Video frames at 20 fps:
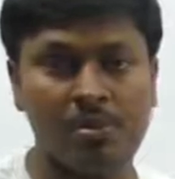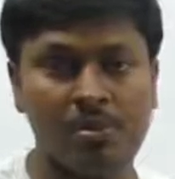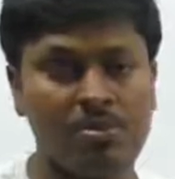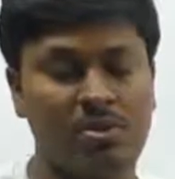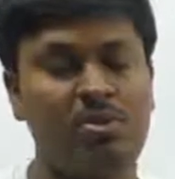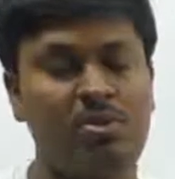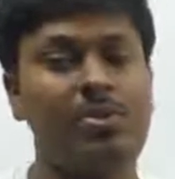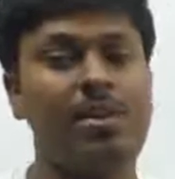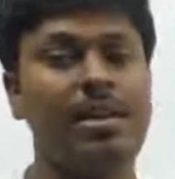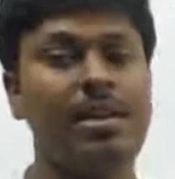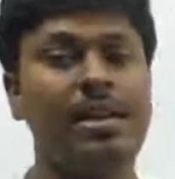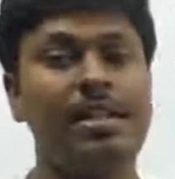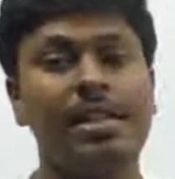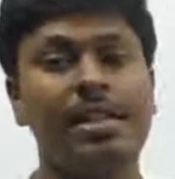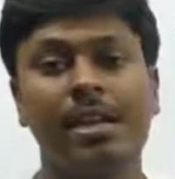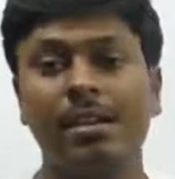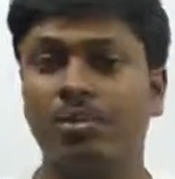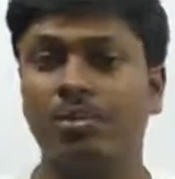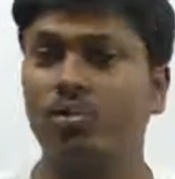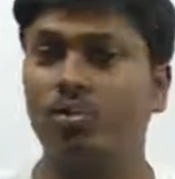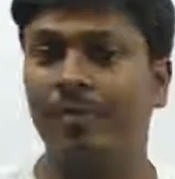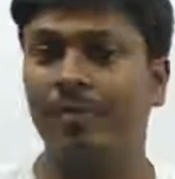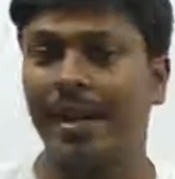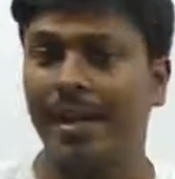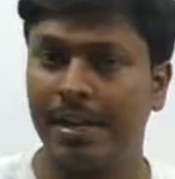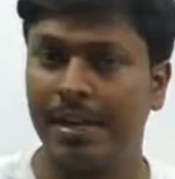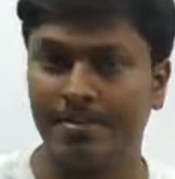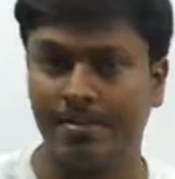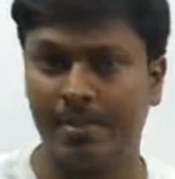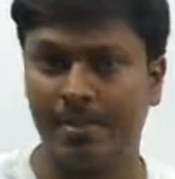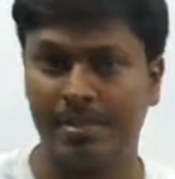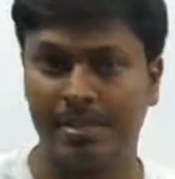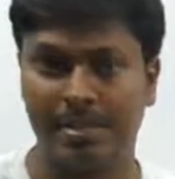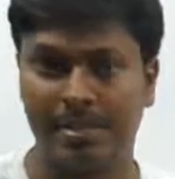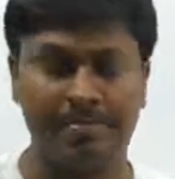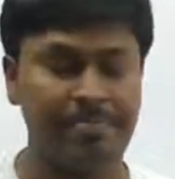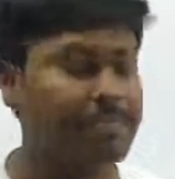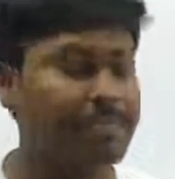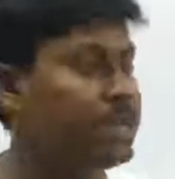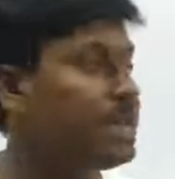So totally there are 2 vacant
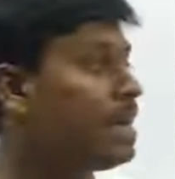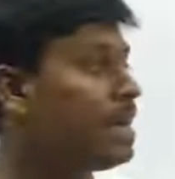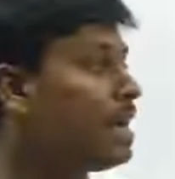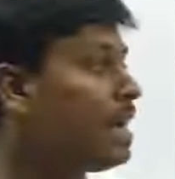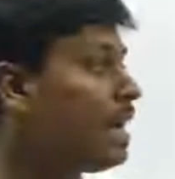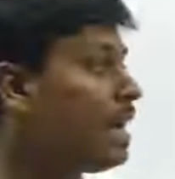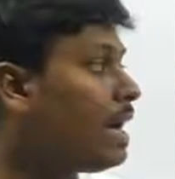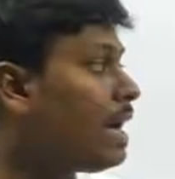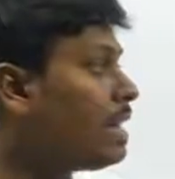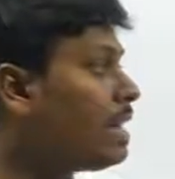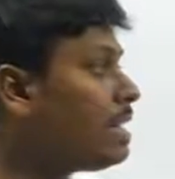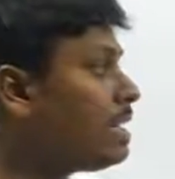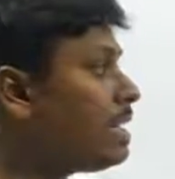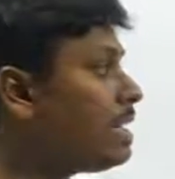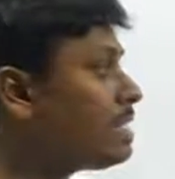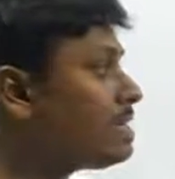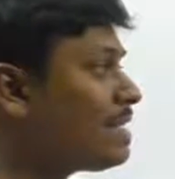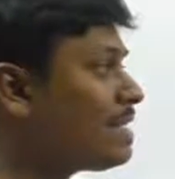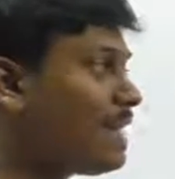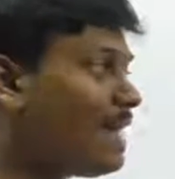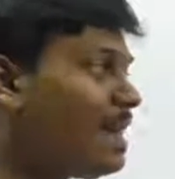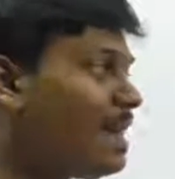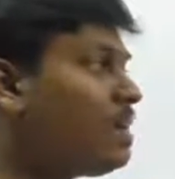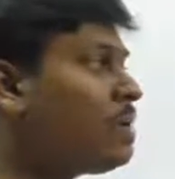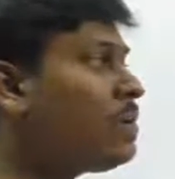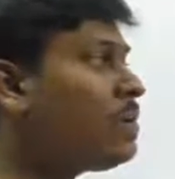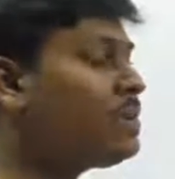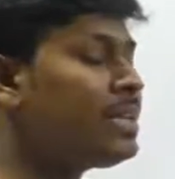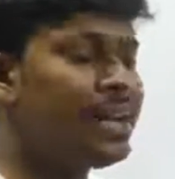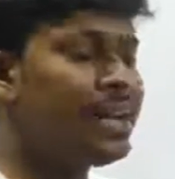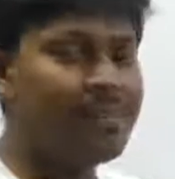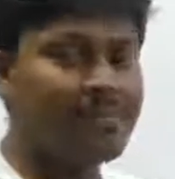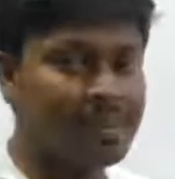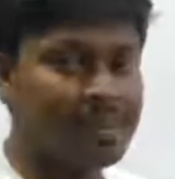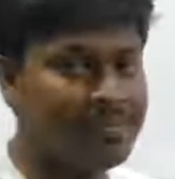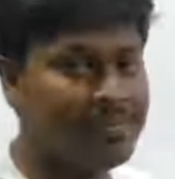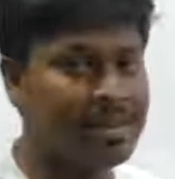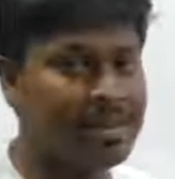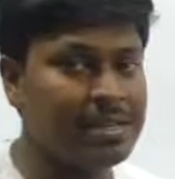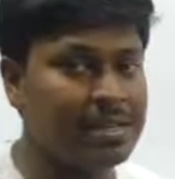positions. And second clue they have
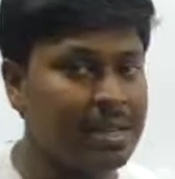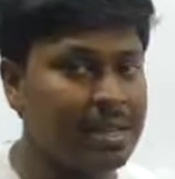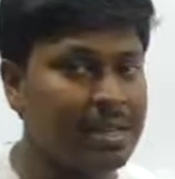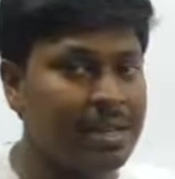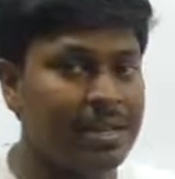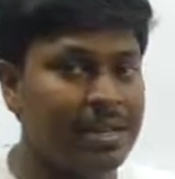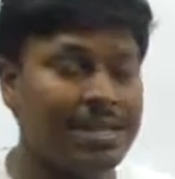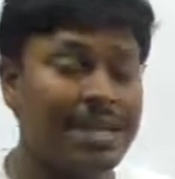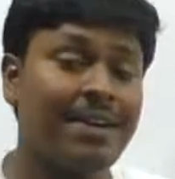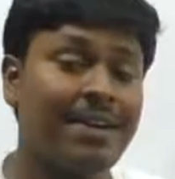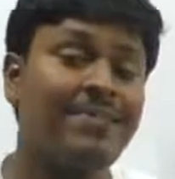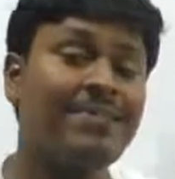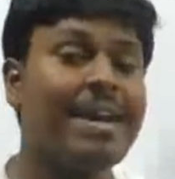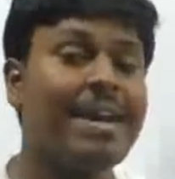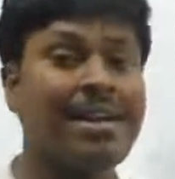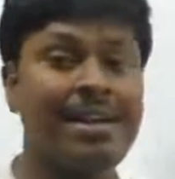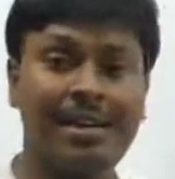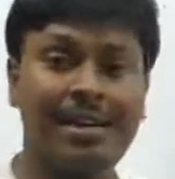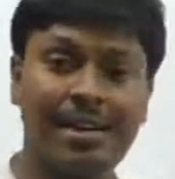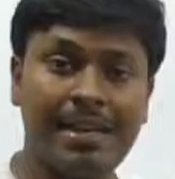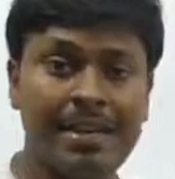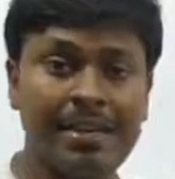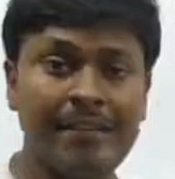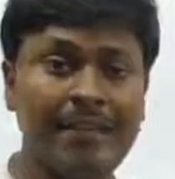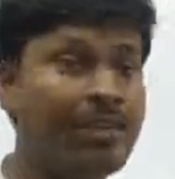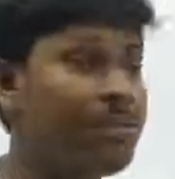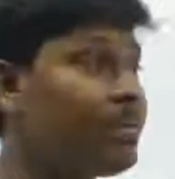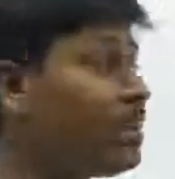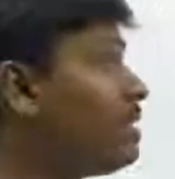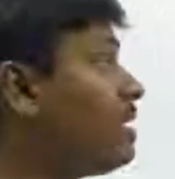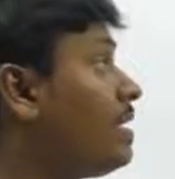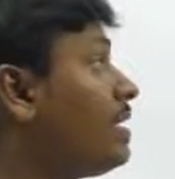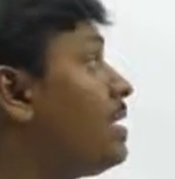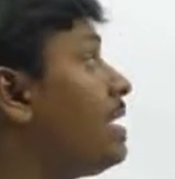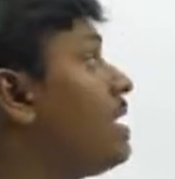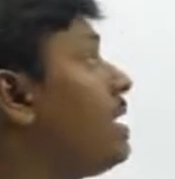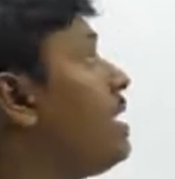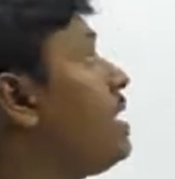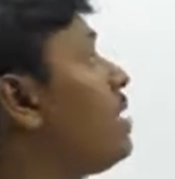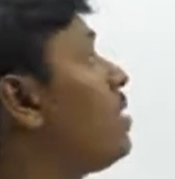given that they have directly given one thing,
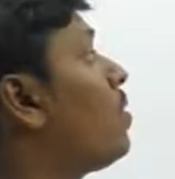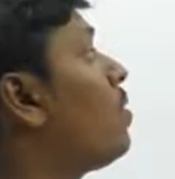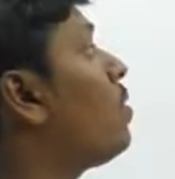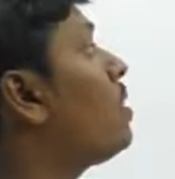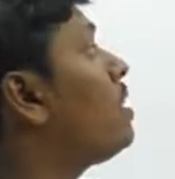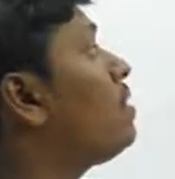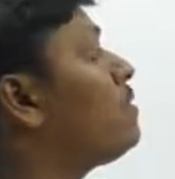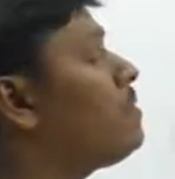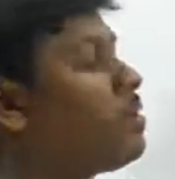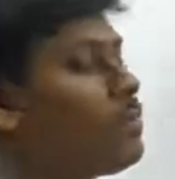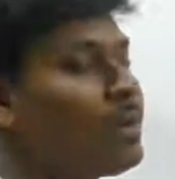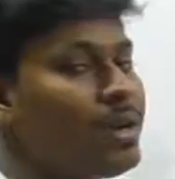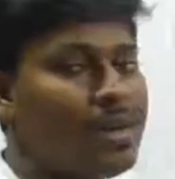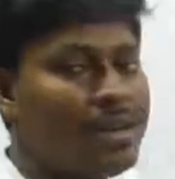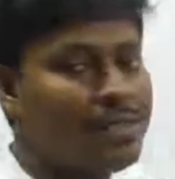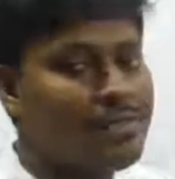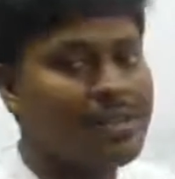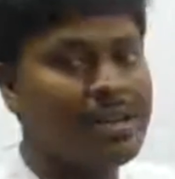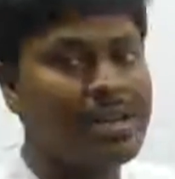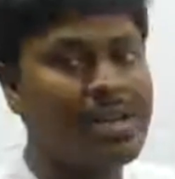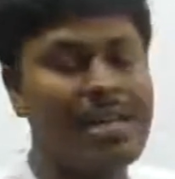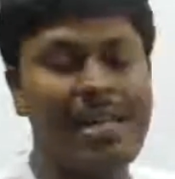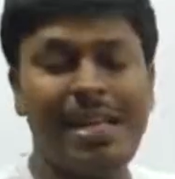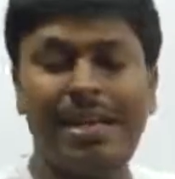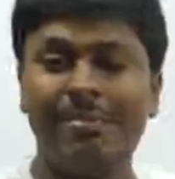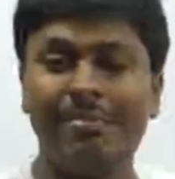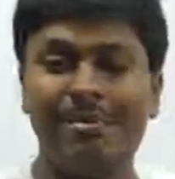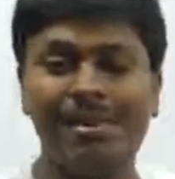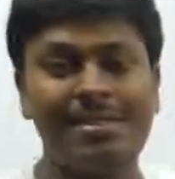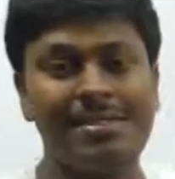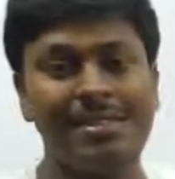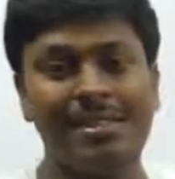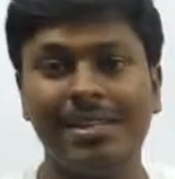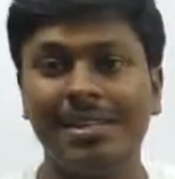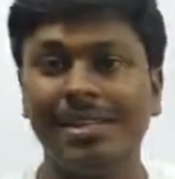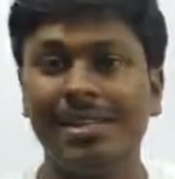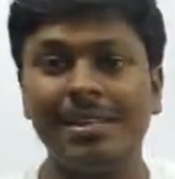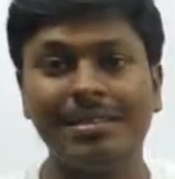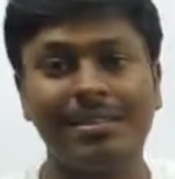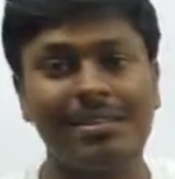that in row number 1 definitely A, B, C,
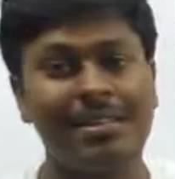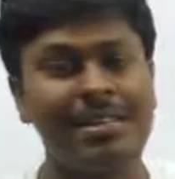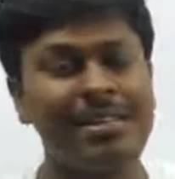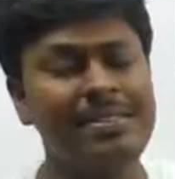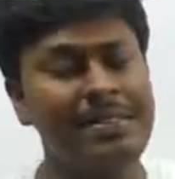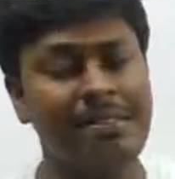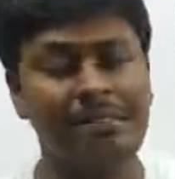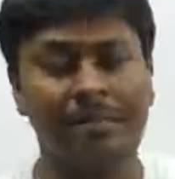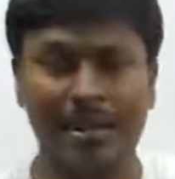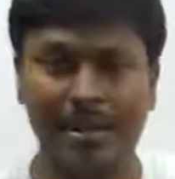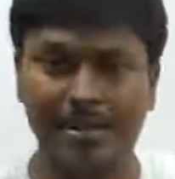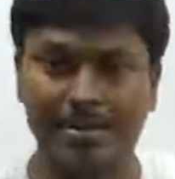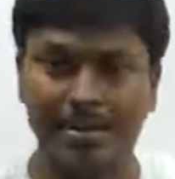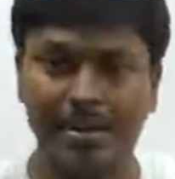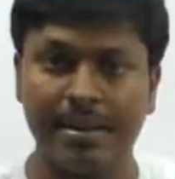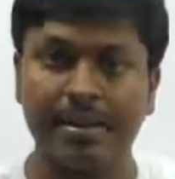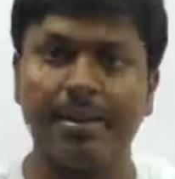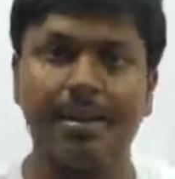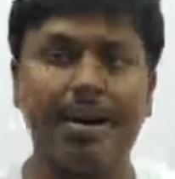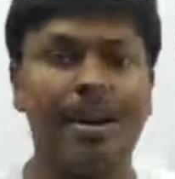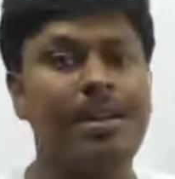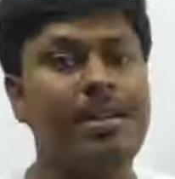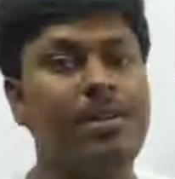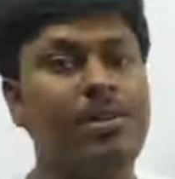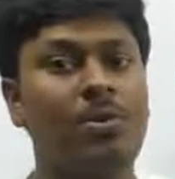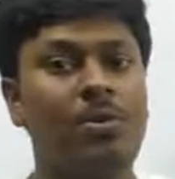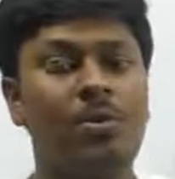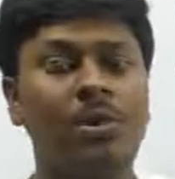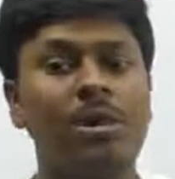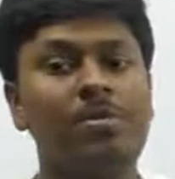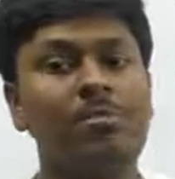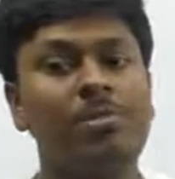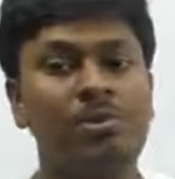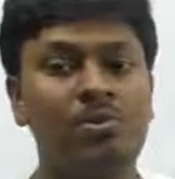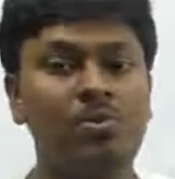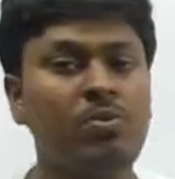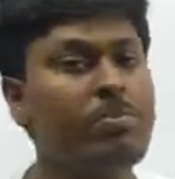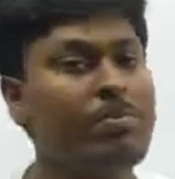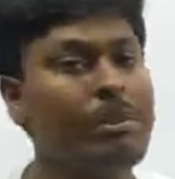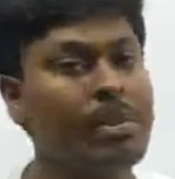D is sitting somewhere else, and in row number
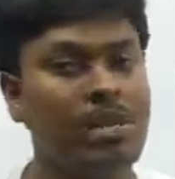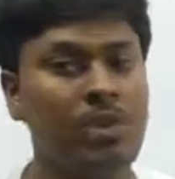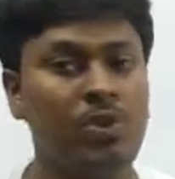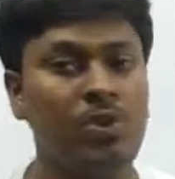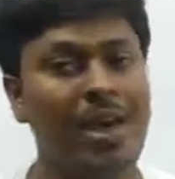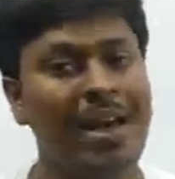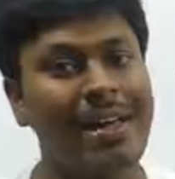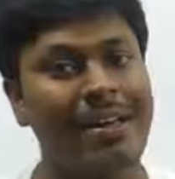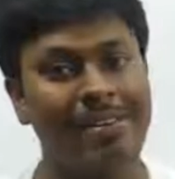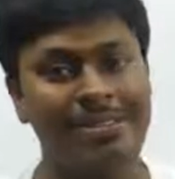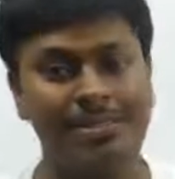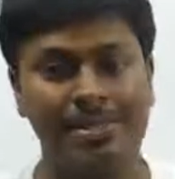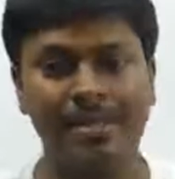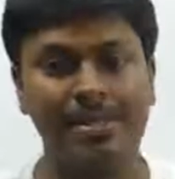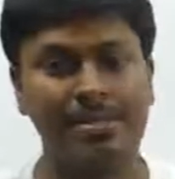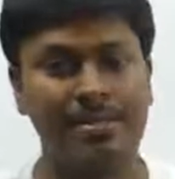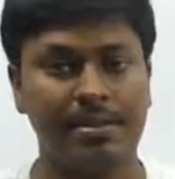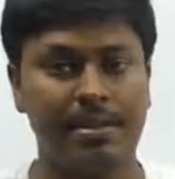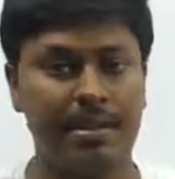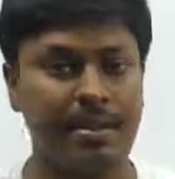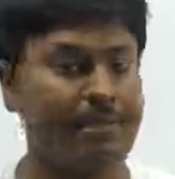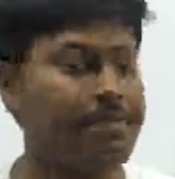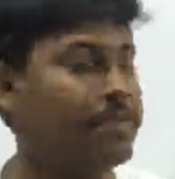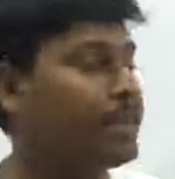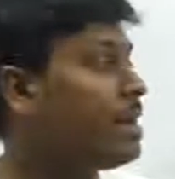2 P, Q, R, S, T is sitting.